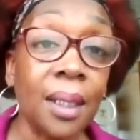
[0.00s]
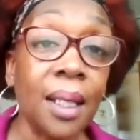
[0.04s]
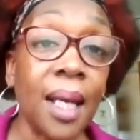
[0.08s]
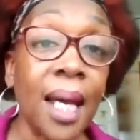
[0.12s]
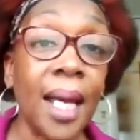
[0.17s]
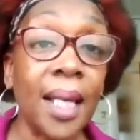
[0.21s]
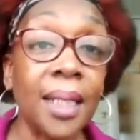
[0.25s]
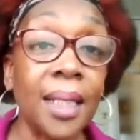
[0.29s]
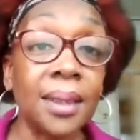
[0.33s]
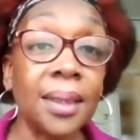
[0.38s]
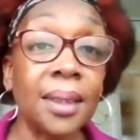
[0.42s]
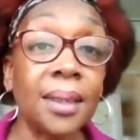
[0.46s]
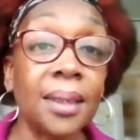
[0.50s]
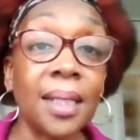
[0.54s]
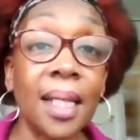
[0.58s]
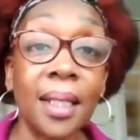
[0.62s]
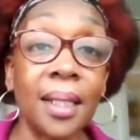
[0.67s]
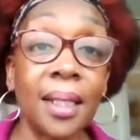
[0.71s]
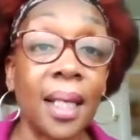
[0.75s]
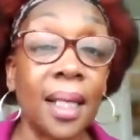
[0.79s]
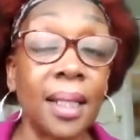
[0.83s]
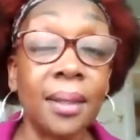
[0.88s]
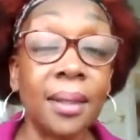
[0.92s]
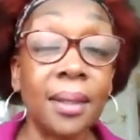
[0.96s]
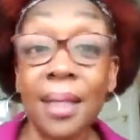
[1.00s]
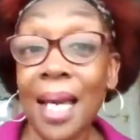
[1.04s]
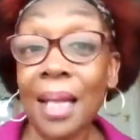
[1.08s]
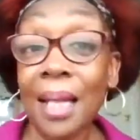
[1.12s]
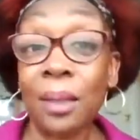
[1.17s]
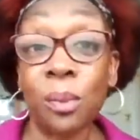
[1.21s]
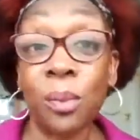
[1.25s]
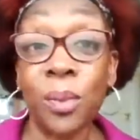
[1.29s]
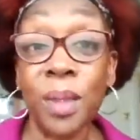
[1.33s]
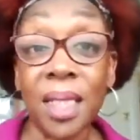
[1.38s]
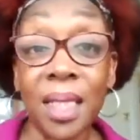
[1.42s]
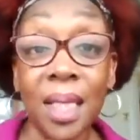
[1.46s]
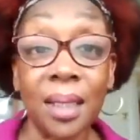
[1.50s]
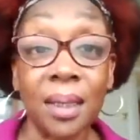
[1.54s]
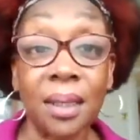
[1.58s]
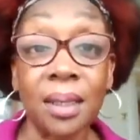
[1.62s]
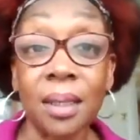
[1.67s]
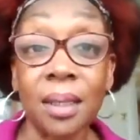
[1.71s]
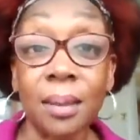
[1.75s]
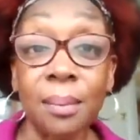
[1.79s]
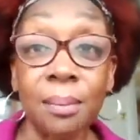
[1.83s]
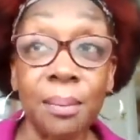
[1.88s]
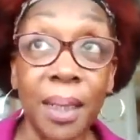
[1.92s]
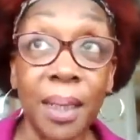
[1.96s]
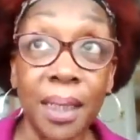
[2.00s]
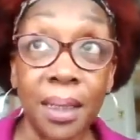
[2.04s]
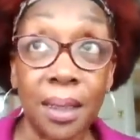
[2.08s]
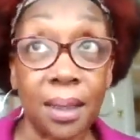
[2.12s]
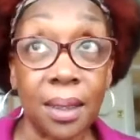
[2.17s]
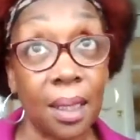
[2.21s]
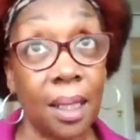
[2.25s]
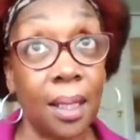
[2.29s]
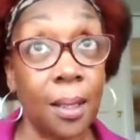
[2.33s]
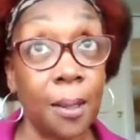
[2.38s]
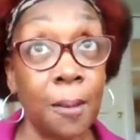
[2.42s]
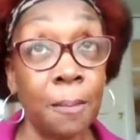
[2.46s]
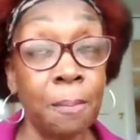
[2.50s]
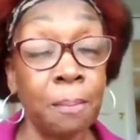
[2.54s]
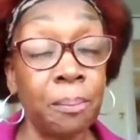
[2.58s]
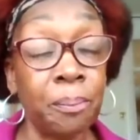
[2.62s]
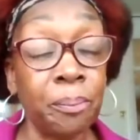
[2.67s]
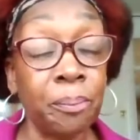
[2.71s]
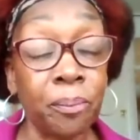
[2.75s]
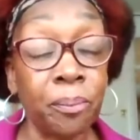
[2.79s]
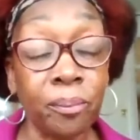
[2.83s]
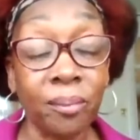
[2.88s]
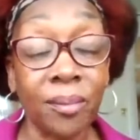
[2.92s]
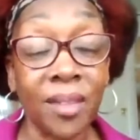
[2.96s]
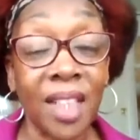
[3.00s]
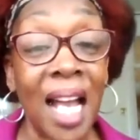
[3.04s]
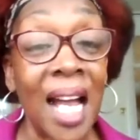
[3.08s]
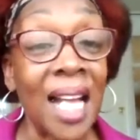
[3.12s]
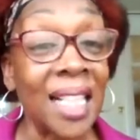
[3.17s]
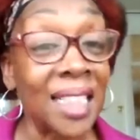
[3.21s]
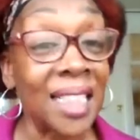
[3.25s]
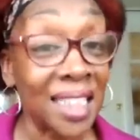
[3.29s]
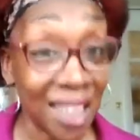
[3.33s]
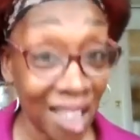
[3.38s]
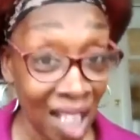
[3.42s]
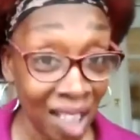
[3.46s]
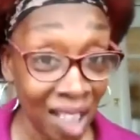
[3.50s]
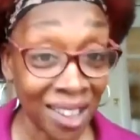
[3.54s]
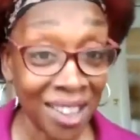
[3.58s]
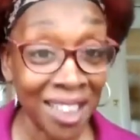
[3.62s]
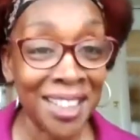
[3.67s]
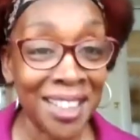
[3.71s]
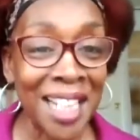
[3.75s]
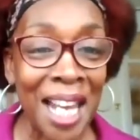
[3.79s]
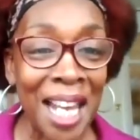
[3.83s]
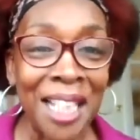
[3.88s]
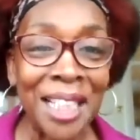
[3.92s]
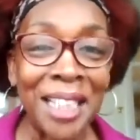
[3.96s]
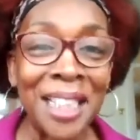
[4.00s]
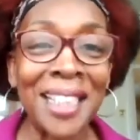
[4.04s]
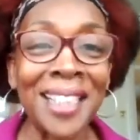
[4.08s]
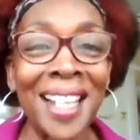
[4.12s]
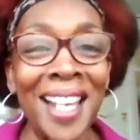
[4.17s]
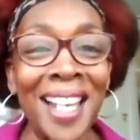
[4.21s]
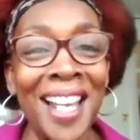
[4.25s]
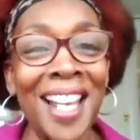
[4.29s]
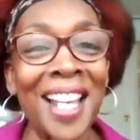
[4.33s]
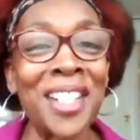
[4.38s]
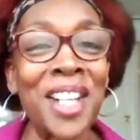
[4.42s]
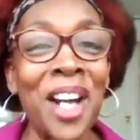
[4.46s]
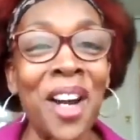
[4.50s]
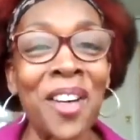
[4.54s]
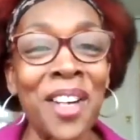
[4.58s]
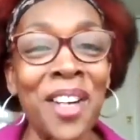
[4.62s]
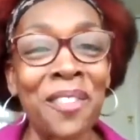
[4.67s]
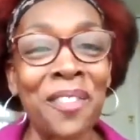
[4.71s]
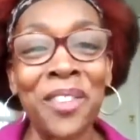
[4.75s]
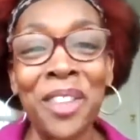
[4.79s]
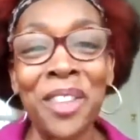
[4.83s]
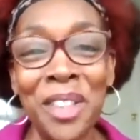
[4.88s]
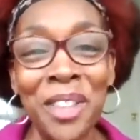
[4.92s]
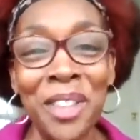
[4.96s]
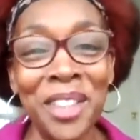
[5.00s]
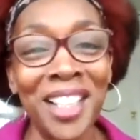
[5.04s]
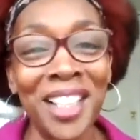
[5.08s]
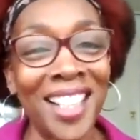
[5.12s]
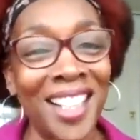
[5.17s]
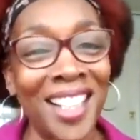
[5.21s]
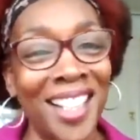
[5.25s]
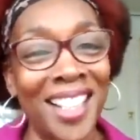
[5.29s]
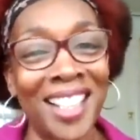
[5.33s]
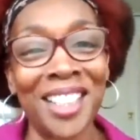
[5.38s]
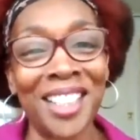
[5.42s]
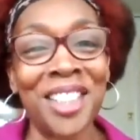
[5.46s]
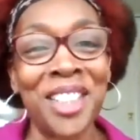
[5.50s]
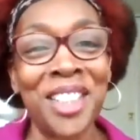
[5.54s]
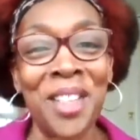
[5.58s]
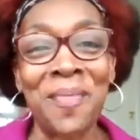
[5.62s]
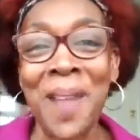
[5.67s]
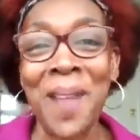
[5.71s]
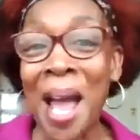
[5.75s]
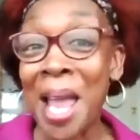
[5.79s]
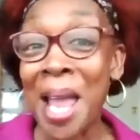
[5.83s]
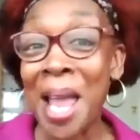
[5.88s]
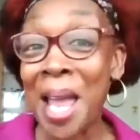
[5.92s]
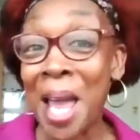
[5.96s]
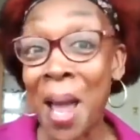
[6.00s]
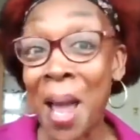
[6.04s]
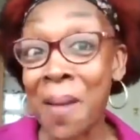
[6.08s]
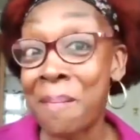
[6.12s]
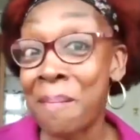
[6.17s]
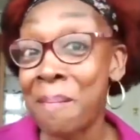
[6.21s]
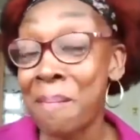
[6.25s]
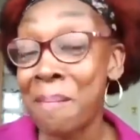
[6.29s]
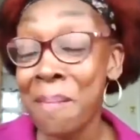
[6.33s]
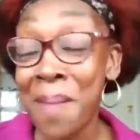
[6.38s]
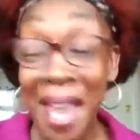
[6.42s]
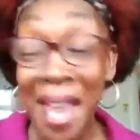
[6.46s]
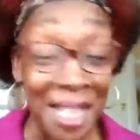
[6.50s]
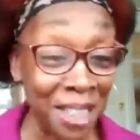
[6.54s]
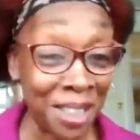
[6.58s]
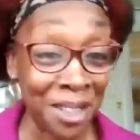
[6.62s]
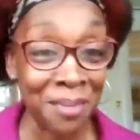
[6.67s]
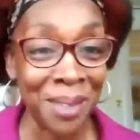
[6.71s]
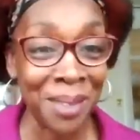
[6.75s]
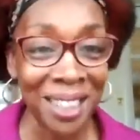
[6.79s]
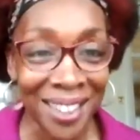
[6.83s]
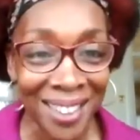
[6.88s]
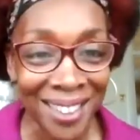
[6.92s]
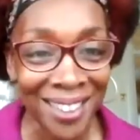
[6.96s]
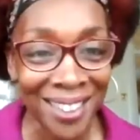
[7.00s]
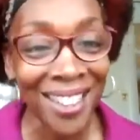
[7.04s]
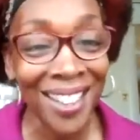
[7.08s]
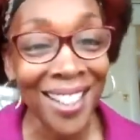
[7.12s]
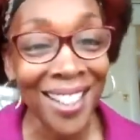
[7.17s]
And that was it. But I started taking Nrf2 to my amazement.